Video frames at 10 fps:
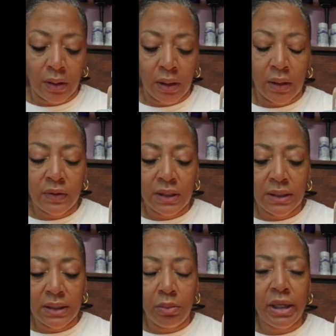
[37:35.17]
I've seen
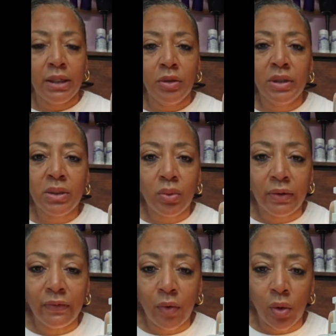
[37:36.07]
somebody do this with a
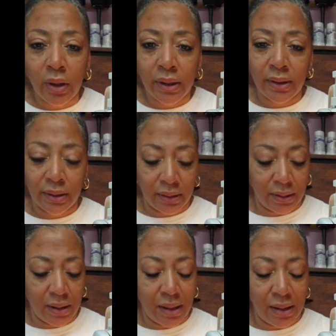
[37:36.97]
fork,
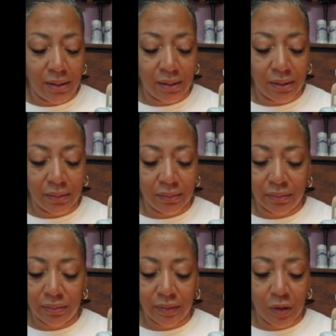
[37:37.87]
and
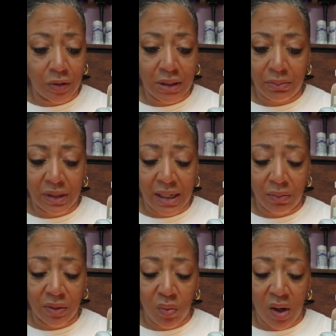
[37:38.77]
on something I
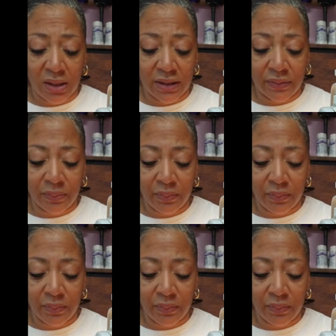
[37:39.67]
was watching.